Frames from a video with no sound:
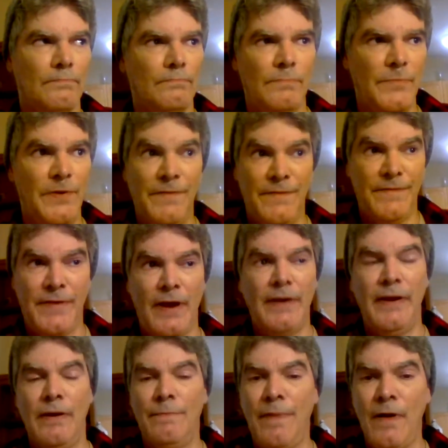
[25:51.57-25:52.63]
just
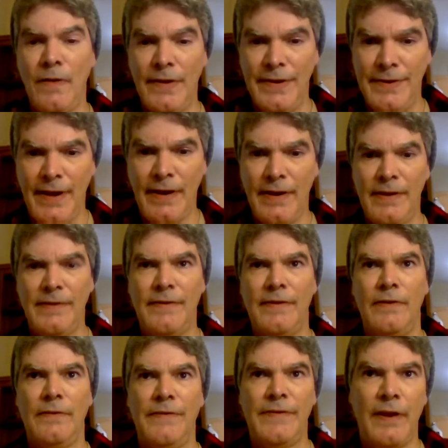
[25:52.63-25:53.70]
studying apologetics
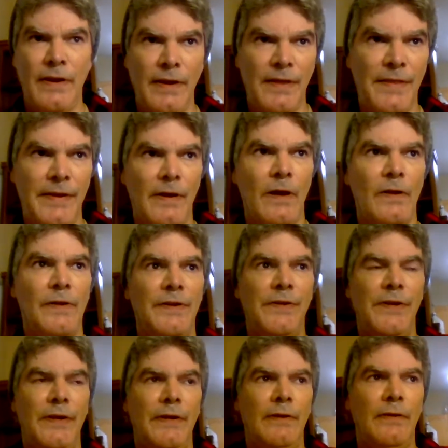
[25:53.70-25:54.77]
and studying
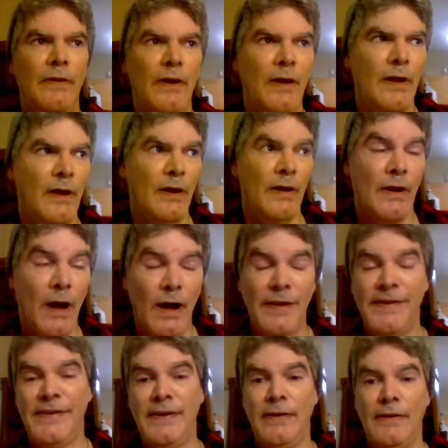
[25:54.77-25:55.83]
theology and
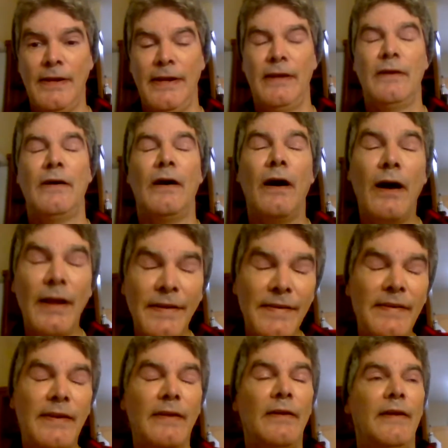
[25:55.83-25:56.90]

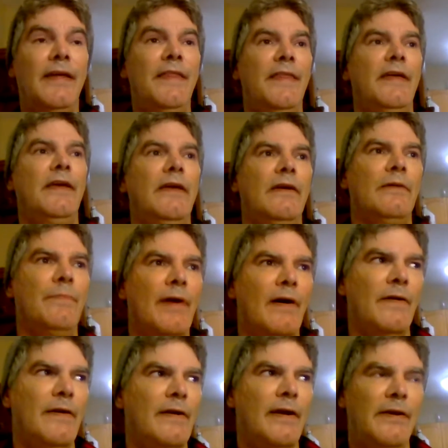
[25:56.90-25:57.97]
constantly thinking
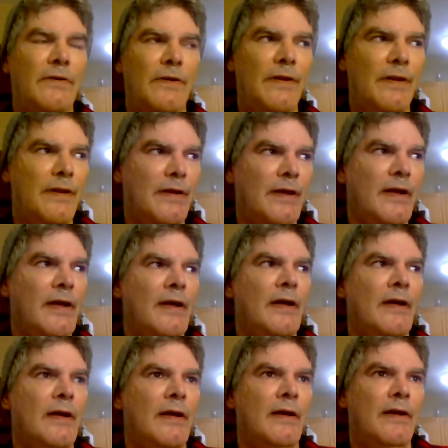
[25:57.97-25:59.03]
about it.
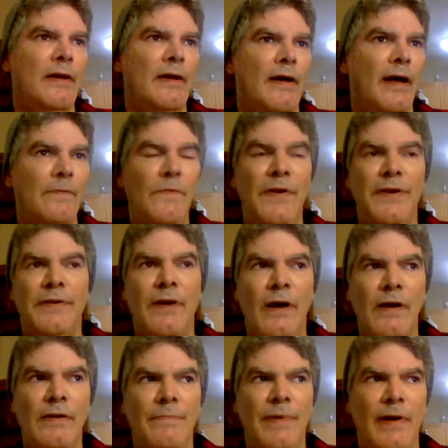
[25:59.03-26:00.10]
I wouldn't
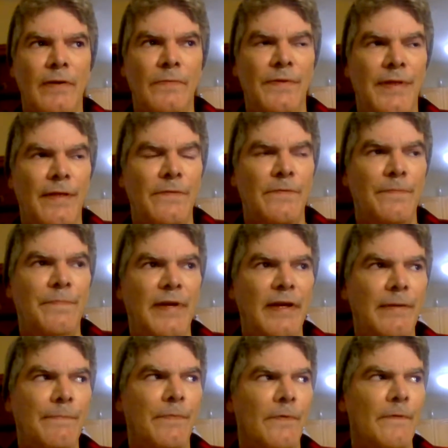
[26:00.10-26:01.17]
talk about it with other
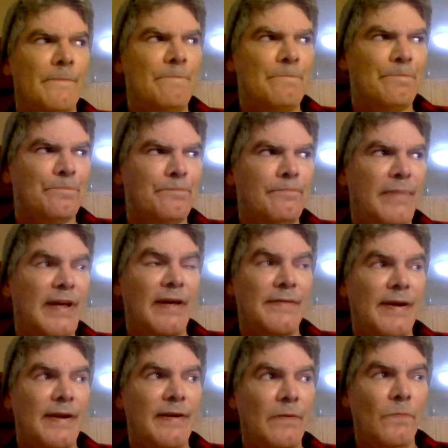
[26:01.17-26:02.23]
people because
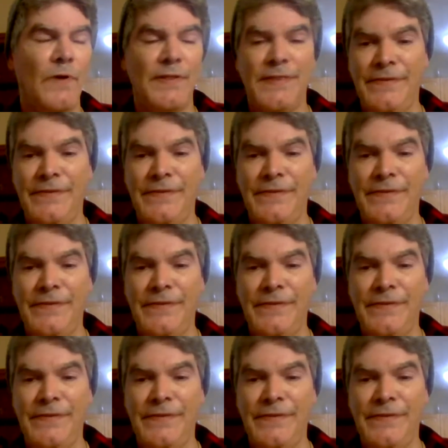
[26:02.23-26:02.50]
I didn't want the